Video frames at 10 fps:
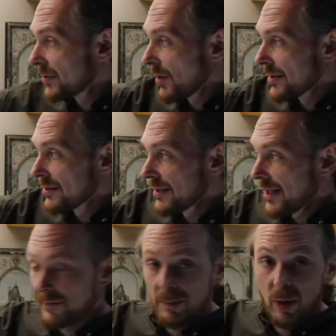the ones that
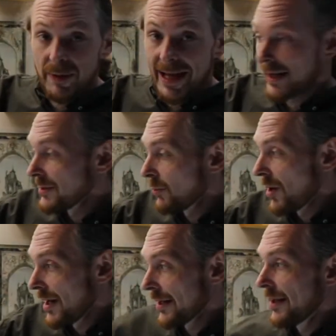have both the x and
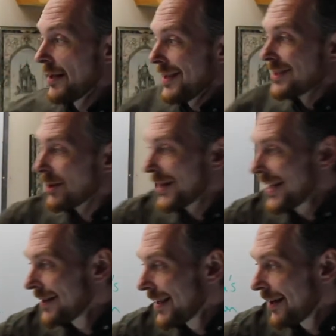y. So
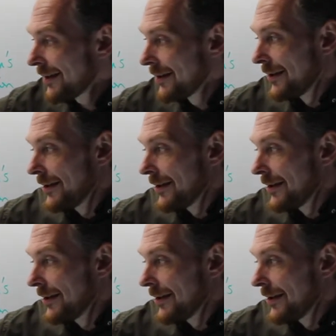in there,